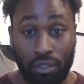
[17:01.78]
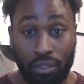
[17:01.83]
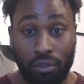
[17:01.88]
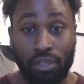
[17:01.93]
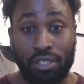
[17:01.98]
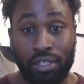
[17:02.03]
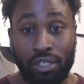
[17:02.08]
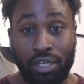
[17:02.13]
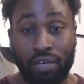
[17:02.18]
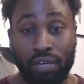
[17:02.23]

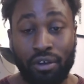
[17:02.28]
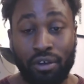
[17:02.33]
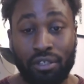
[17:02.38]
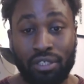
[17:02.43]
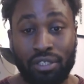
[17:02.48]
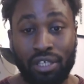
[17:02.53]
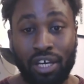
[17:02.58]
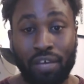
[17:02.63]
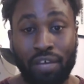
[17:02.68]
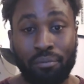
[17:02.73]
this in your own
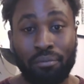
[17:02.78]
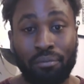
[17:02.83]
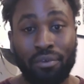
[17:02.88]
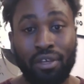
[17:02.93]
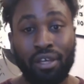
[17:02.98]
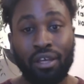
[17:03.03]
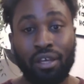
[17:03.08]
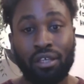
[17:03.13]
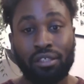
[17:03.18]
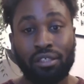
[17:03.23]
time.
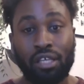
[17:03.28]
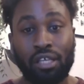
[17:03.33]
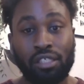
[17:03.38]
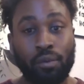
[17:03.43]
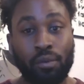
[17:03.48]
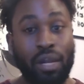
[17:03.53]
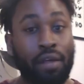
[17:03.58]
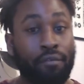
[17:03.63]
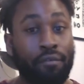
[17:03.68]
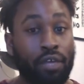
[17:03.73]
Okay, so
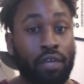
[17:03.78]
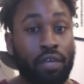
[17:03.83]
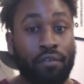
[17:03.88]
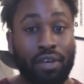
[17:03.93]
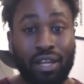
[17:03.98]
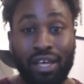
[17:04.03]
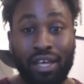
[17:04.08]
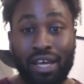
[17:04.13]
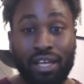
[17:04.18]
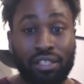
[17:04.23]
whenever you're
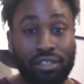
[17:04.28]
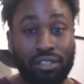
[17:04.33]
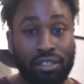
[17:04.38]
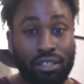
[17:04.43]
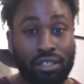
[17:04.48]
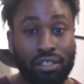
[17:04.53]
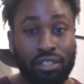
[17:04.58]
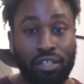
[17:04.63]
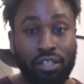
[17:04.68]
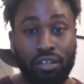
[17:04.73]
feeling
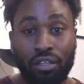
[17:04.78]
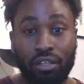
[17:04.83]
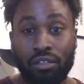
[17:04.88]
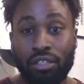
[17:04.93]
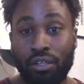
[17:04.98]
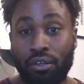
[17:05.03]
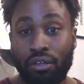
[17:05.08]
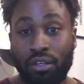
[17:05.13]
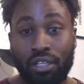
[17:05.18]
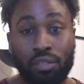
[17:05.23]
anxious, you can
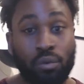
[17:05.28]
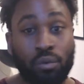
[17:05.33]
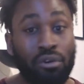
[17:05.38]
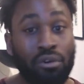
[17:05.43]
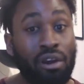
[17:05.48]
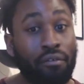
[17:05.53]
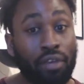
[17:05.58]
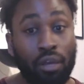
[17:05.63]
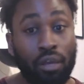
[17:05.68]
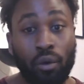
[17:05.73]
do this
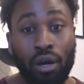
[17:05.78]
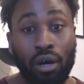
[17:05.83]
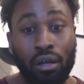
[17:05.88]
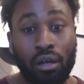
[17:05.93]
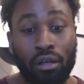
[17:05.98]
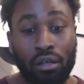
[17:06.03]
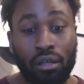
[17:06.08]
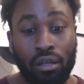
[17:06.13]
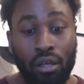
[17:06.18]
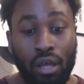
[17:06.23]
wherever you are.
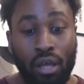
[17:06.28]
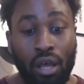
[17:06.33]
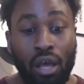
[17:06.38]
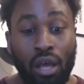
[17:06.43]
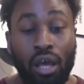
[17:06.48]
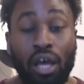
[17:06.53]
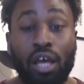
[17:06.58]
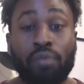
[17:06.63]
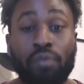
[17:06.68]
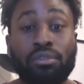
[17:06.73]

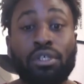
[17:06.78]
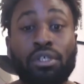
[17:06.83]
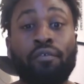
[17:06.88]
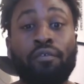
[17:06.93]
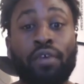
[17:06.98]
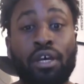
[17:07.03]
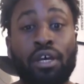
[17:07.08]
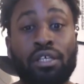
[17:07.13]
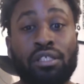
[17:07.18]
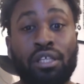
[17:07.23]
So
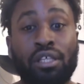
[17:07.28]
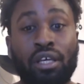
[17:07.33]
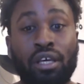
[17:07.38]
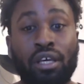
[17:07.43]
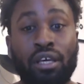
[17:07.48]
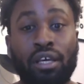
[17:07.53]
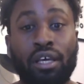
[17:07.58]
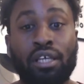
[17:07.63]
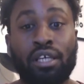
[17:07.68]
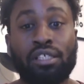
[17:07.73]
first thing
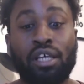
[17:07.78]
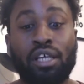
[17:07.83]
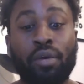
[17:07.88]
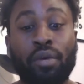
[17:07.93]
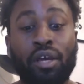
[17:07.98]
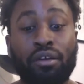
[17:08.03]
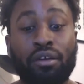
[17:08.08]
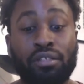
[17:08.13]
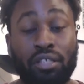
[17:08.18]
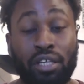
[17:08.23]
is I'm
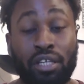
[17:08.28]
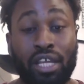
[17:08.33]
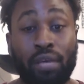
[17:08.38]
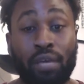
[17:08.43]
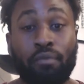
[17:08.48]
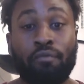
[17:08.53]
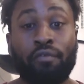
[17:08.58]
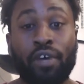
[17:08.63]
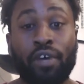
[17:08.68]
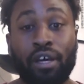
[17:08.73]
going to name
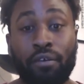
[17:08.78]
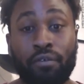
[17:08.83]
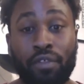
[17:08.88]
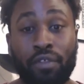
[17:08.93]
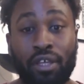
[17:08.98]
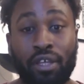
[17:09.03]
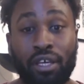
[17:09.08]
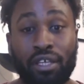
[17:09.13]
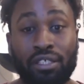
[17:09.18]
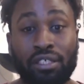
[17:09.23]
5
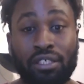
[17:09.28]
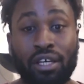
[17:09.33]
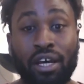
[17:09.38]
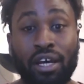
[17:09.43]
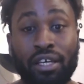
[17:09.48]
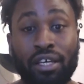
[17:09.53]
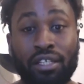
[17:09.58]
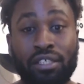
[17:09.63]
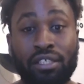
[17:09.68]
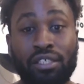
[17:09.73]
things that I
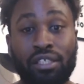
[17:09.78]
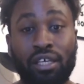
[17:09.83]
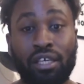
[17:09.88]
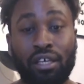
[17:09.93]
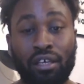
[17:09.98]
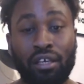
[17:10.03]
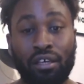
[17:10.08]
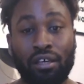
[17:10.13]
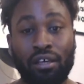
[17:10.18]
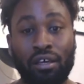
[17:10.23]
can
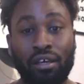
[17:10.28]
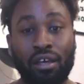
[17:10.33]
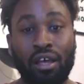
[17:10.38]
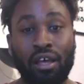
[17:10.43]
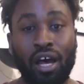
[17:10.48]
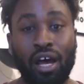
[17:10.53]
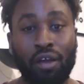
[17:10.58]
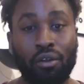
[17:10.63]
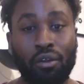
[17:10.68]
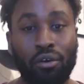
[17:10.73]
see.
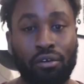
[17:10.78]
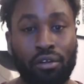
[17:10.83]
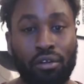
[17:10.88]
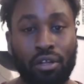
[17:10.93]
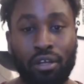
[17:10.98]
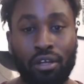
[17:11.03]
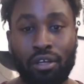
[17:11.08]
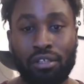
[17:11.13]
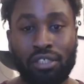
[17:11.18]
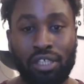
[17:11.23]
I'm not going
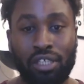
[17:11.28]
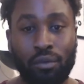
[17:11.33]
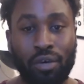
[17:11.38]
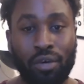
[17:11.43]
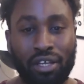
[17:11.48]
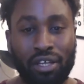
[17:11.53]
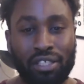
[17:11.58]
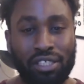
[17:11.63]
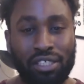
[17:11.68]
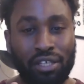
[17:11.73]
to see what I
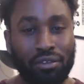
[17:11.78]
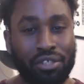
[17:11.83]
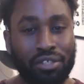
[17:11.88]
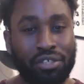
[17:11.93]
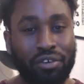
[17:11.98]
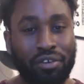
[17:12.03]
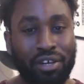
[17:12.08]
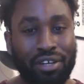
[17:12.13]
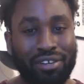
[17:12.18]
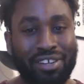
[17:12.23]
can see on the
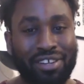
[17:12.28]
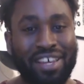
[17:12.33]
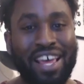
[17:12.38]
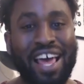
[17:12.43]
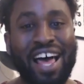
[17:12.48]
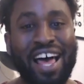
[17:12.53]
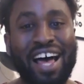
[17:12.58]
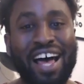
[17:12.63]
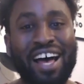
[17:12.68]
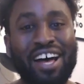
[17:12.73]
screen,
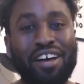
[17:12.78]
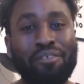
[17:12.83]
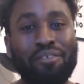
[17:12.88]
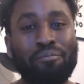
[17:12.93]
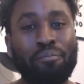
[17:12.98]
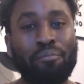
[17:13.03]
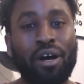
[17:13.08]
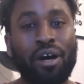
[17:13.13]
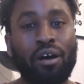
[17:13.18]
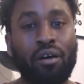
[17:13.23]

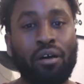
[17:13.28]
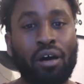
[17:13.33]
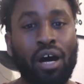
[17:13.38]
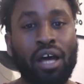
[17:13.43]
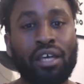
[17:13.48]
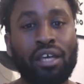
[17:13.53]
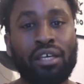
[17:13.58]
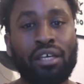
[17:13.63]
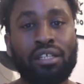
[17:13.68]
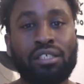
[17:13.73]
but
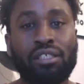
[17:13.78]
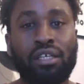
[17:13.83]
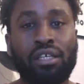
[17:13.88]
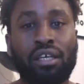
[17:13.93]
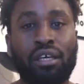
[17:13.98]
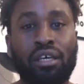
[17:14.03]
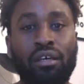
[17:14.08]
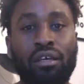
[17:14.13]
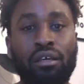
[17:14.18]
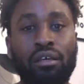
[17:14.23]
I can
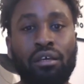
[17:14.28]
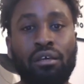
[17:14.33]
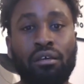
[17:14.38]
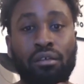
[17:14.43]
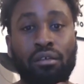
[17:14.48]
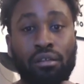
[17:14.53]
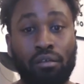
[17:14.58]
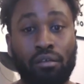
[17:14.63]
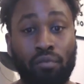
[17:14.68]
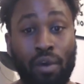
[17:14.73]
see
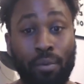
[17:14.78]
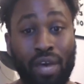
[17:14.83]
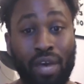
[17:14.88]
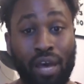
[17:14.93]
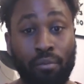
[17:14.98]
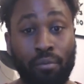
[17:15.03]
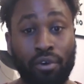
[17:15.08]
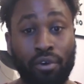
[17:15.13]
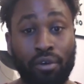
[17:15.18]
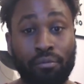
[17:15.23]
the web
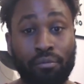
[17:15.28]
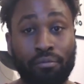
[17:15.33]
camera,